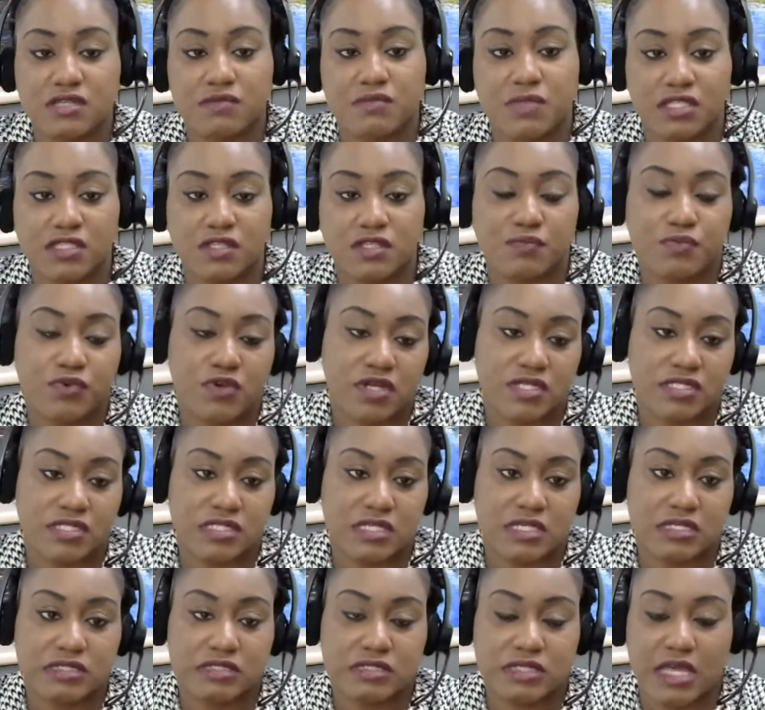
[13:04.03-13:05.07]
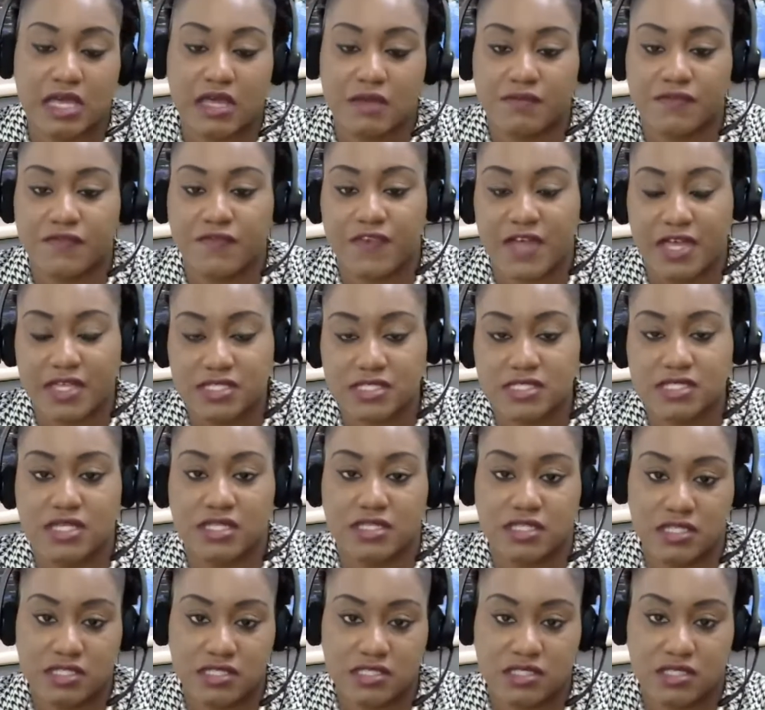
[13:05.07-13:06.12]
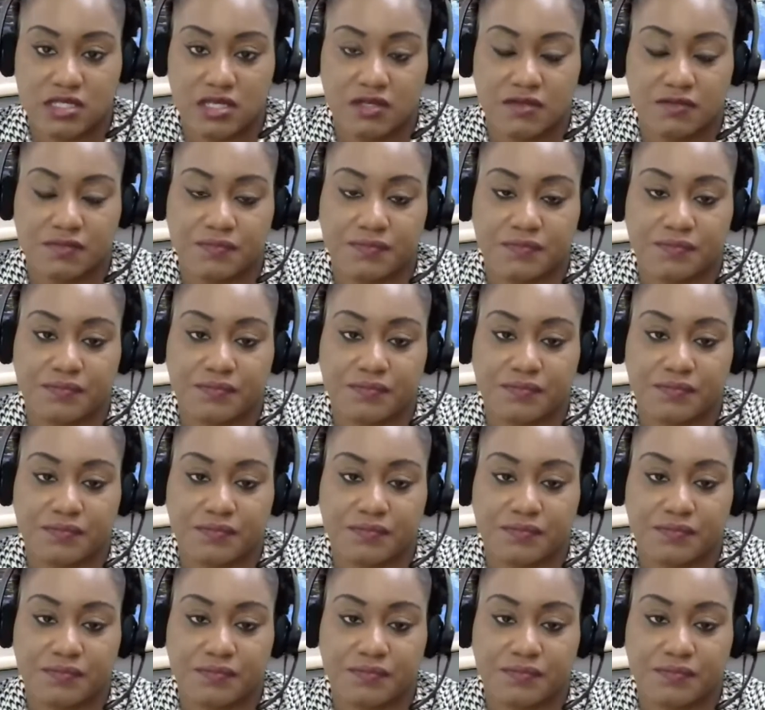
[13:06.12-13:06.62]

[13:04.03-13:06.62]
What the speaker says: to make the process faster and easier.